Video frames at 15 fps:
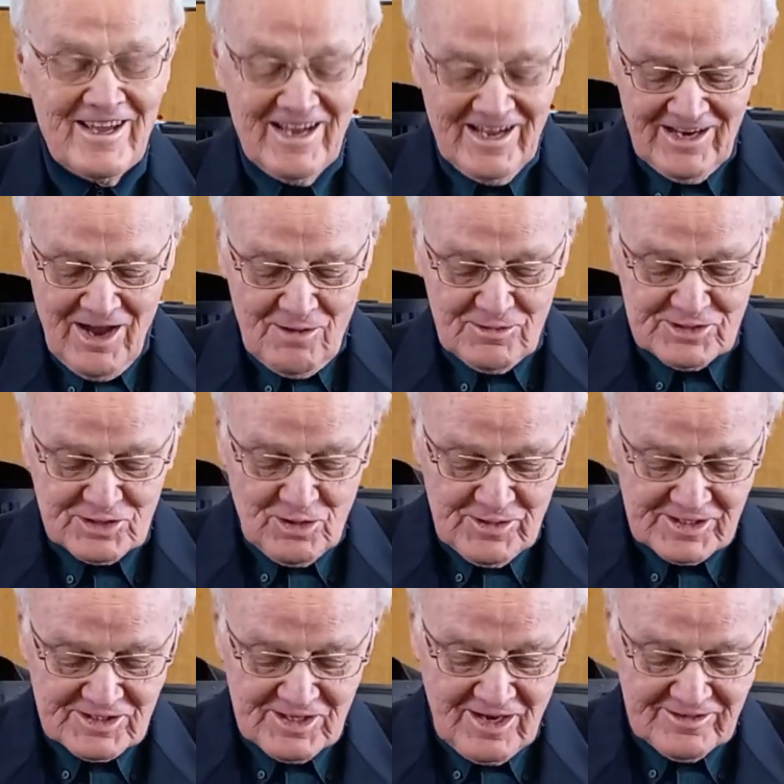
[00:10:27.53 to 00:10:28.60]
And I was so
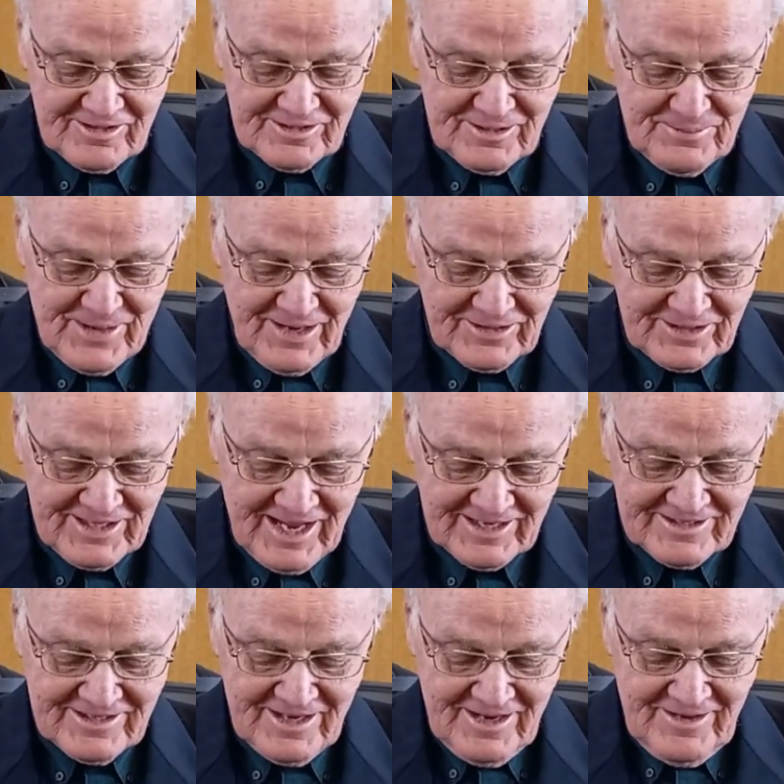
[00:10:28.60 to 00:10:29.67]
excited about
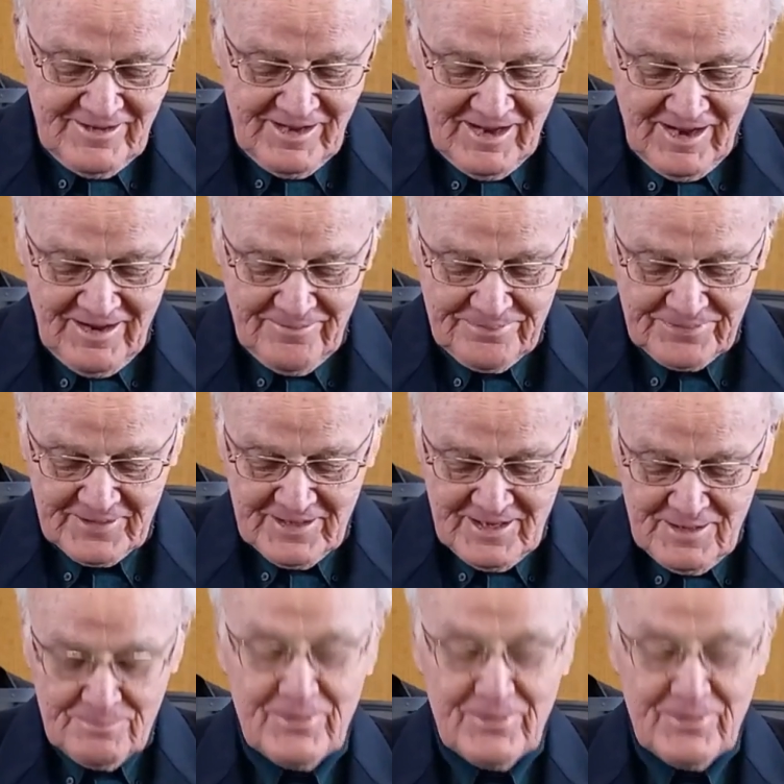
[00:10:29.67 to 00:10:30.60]
that.